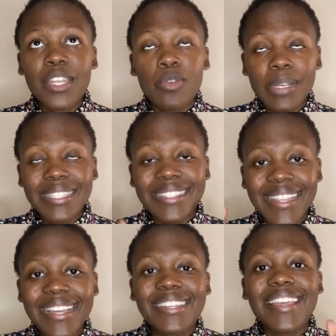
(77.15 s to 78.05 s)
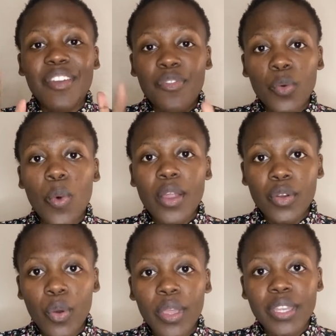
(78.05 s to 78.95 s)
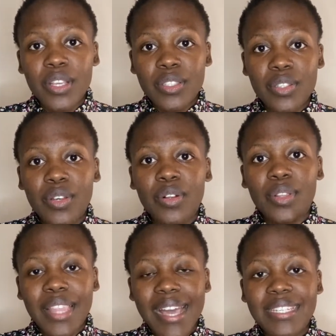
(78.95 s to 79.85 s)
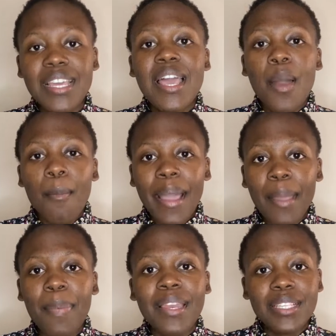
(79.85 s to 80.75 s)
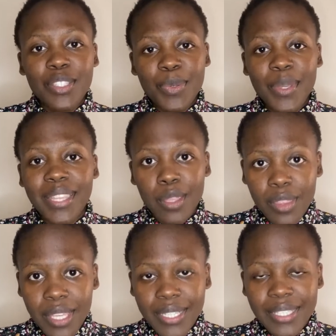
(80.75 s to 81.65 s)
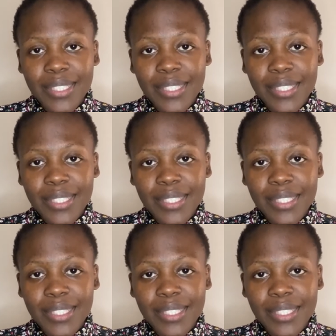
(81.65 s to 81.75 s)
you must let everyone know in your circle that my Hepani is doing the things.